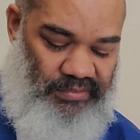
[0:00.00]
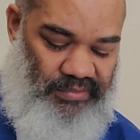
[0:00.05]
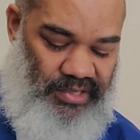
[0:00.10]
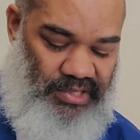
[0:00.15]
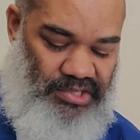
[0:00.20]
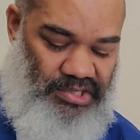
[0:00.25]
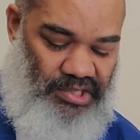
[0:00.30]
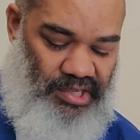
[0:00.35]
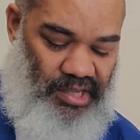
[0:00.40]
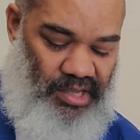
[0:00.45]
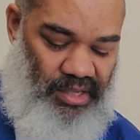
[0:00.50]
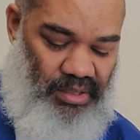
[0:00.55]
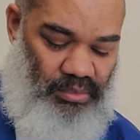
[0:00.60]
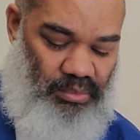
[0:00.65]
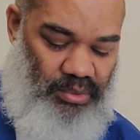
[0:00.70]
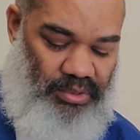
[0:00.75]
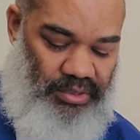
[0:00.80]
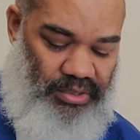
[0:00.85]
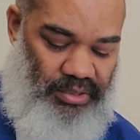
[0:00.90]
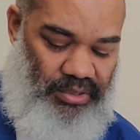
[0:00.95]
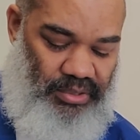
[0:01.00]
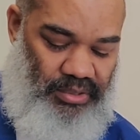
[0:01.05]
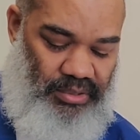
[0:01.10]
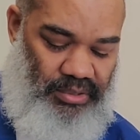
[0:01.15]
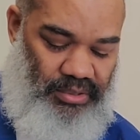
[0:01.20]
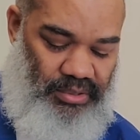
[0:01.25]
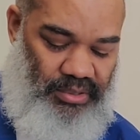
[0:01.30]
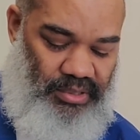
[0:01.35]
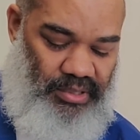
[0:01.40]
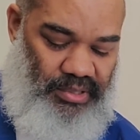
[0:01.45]
a child with
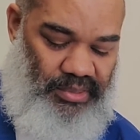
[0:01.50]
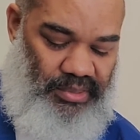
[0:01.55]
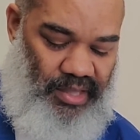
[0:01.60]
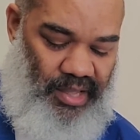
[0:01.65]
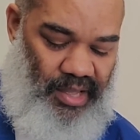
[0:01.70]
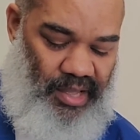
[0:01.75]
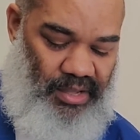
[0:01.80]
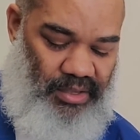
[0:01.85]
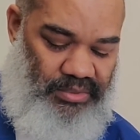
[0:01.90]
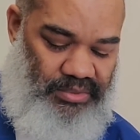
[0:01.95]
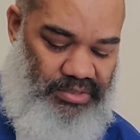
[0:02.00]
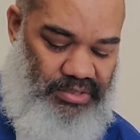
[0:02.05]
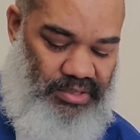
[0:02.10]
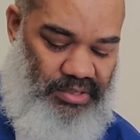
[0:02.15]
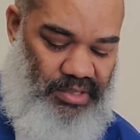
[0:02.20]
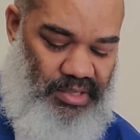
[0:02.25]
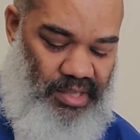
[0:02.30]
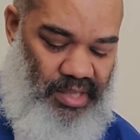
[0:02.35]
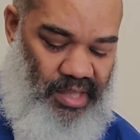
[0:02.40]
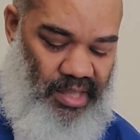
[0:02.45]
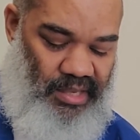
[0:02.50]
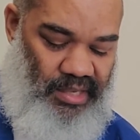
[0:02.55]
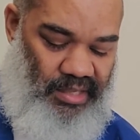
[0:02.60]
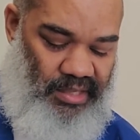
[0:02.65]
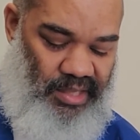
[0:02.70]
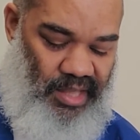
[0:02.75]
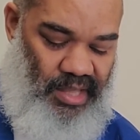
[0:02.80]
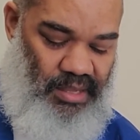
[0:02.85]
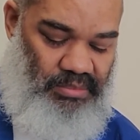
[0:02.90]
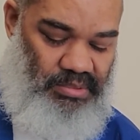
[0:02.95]
her in the house. And it
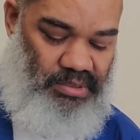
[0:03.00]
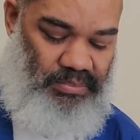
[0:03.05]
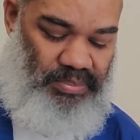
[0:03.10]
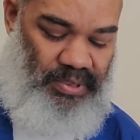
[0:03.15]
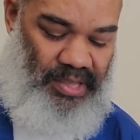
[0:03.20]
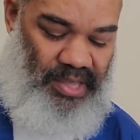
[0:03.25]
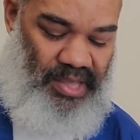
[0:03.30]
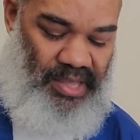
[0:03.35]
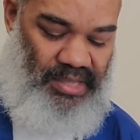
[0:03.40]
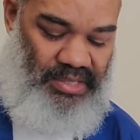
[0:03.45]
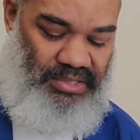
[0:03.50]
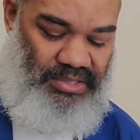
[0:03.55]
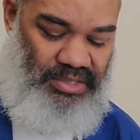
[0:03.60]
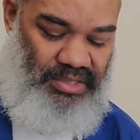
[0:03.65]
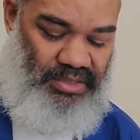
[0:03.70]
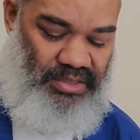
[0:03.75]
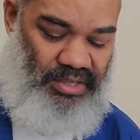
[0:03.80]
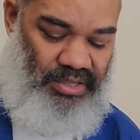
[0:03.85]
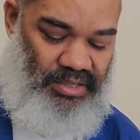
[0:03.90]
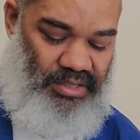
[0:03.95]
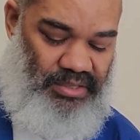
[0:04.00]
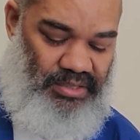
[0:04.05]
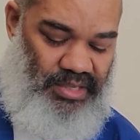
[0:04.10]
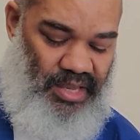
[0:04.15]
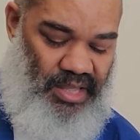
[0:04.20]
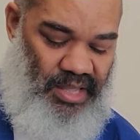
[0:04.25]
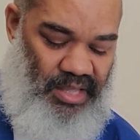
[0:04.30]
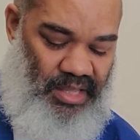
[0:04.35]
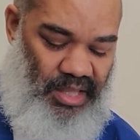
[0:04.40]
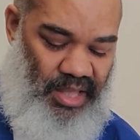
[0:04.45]
came to pass the third
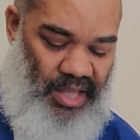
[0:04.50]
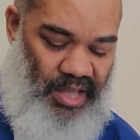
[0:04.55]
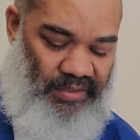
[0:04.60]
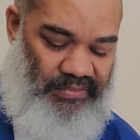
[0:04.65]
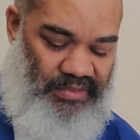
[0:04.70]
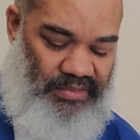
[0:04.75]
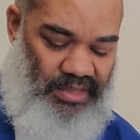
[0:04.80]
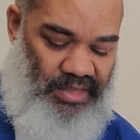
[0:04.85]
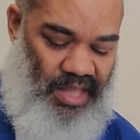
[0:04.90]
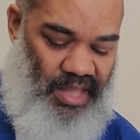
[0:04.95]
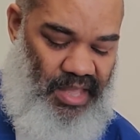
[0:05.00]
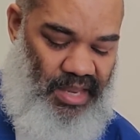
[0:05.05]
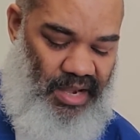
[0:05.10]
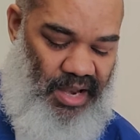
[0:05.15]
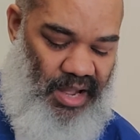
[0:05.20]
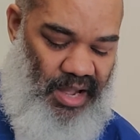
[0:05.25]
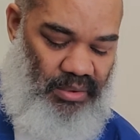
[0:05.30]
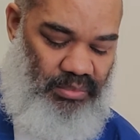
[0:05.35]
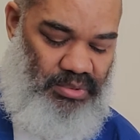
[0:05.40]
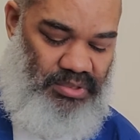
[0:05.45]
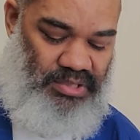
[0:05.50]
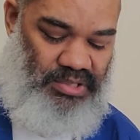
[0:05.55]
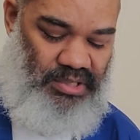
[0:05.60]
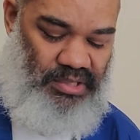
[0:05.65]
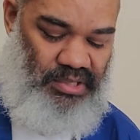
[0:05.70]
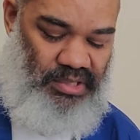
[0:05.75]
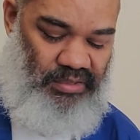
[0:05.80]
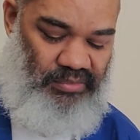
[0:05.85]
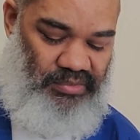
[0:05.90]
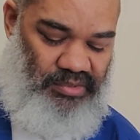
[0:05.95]
day after that I was
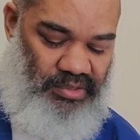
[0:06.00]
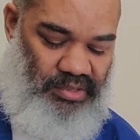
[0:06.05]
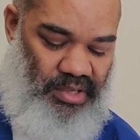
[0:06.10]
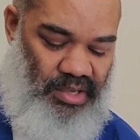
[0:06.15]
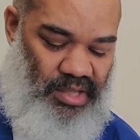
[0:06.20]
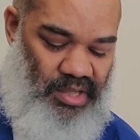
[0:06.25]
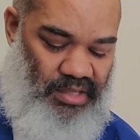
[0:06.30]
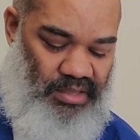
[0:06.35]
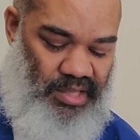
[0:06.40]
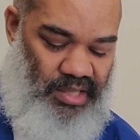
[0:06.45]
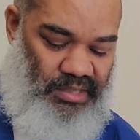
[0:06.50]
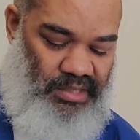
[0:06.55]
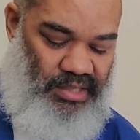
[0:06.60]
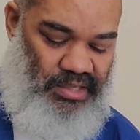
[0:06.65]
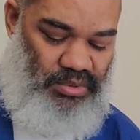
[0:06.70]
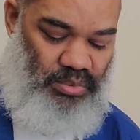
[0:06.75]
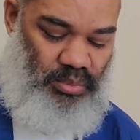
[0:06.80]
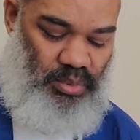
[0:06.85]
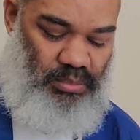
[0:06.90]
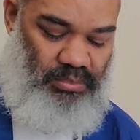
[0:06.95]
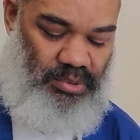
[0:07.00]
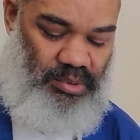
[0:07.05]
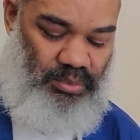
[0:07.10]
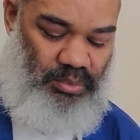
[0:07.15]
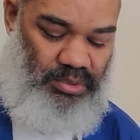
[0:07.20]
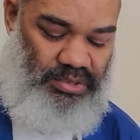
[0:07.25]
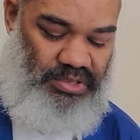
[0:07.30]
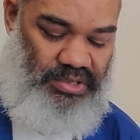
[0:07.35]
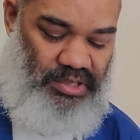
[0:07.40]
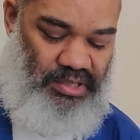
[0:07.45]
delivered, that this woman
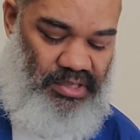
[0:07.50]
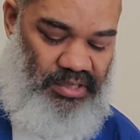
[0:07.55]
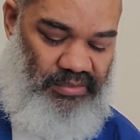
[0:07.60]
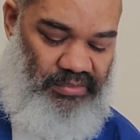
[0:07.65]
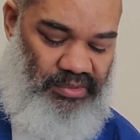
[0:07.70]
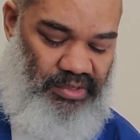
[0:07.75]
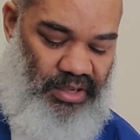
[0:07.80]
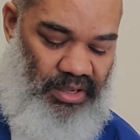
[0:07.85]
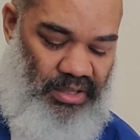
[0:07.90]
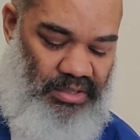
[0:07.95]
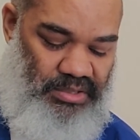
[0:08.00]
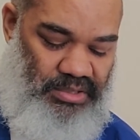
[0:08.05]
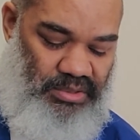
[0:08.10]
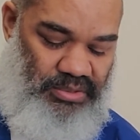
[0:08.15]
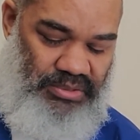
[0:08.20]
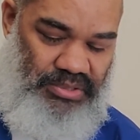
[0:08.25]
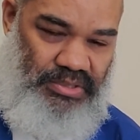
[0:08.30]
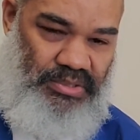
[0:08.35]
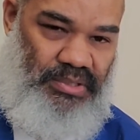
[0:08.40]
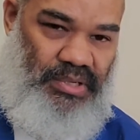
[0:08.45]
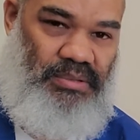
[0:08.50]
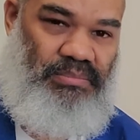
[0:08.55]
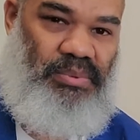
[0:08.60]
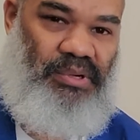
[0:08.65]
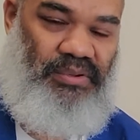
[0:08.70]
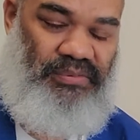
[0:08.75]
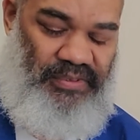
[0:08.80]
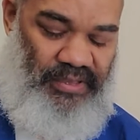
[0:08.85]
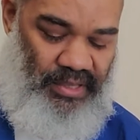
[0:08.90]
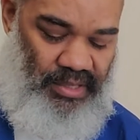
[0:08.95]
was delivered also. So they
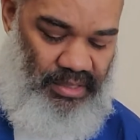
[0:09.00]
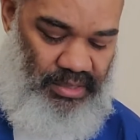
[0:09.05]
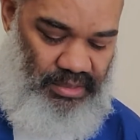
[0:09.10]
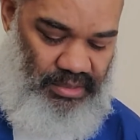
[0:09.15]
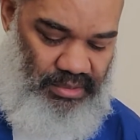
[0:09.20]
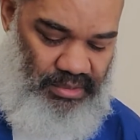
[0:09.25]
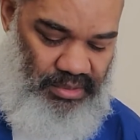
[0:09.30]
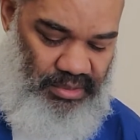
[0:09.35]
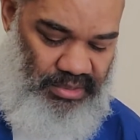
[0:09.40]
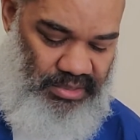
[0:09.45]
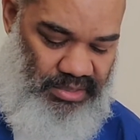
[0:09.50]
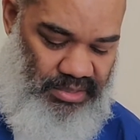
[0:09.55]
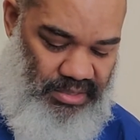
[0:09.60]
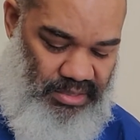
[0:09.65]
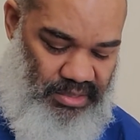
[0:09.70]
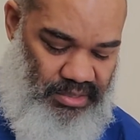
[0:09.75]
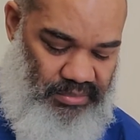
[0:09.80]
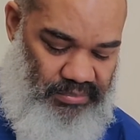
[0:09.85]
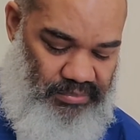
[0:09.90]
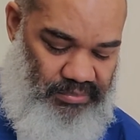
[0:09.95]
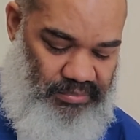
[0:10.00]
both had a son.